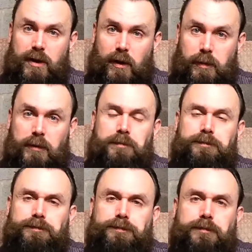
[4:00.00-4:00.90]
a couple,
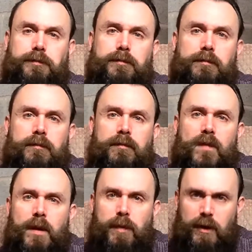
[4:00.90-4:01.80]

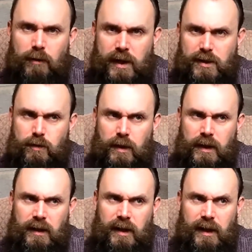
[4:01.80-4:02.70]
but the rest
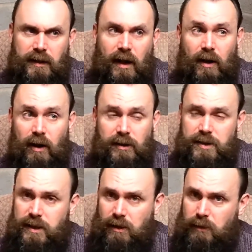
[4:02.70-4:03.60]
were, and I
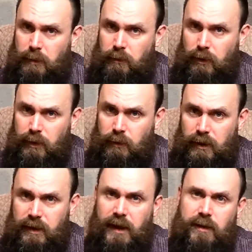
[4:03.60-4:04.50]
honestly can't remember what they
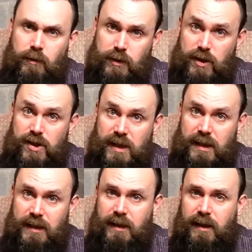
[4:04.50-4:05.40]
were now. There was a
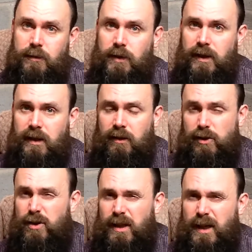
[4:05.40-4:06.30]
sheet that came with it. I
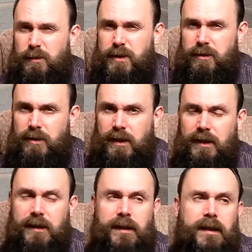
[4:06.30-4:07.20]
should have kept it
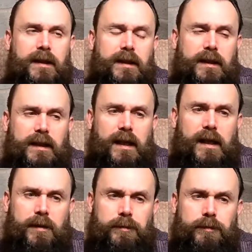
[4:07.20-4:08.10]
really,
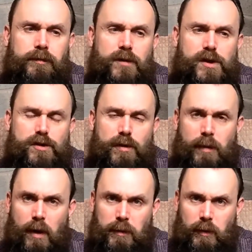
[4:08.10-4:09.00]
just to
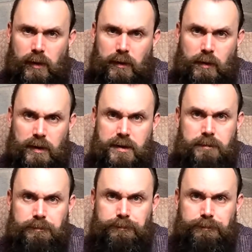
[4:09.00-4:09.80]
remind me what there was.